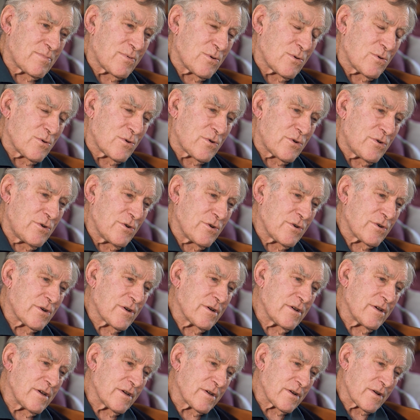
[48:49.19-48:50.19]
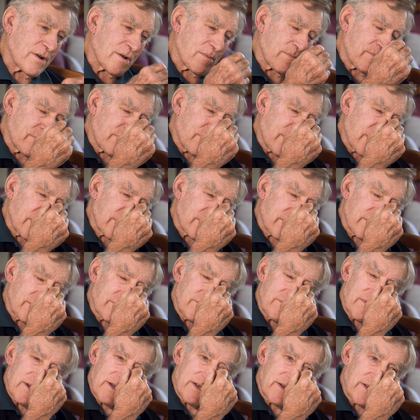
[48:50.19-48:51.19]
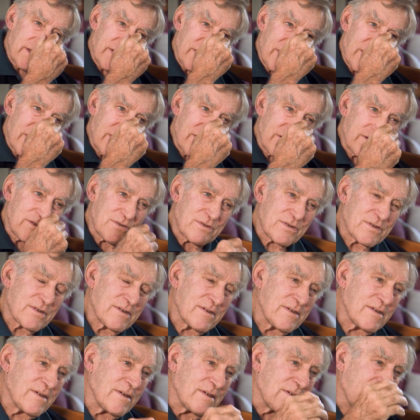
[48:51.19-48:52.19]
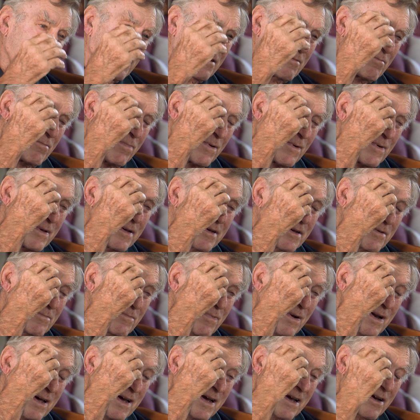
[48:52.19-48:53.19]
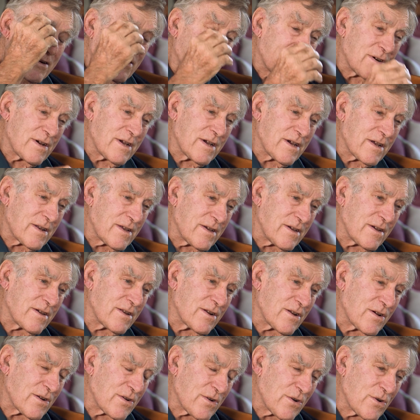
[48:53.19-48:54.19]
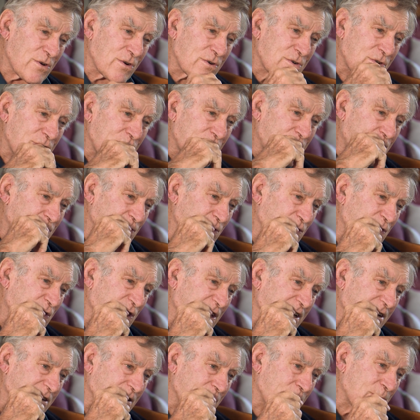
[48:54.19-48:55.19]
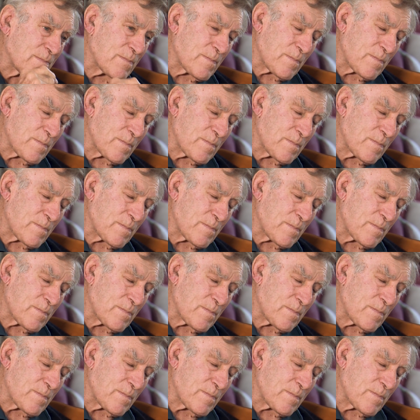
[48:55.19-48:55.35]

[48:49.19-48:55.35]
Poor Duga, he got a broken bloody nose, big black eye out here, and I knocked a tooth out